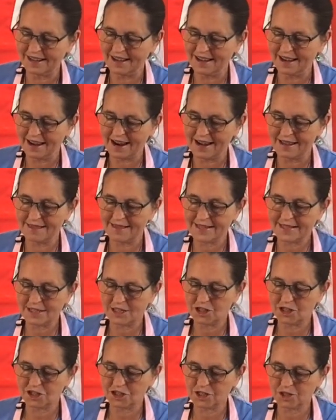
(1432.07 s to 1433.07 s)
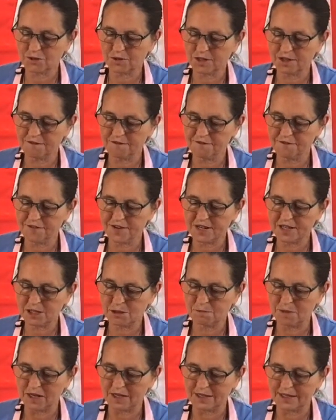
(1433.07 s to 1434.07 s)
And this is just going to finish
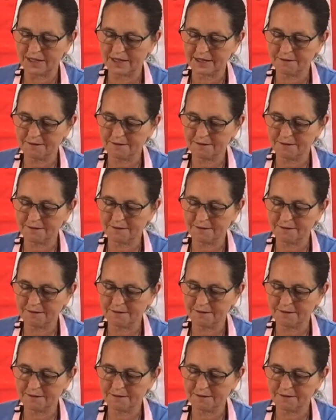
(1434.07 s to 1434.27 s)
melting.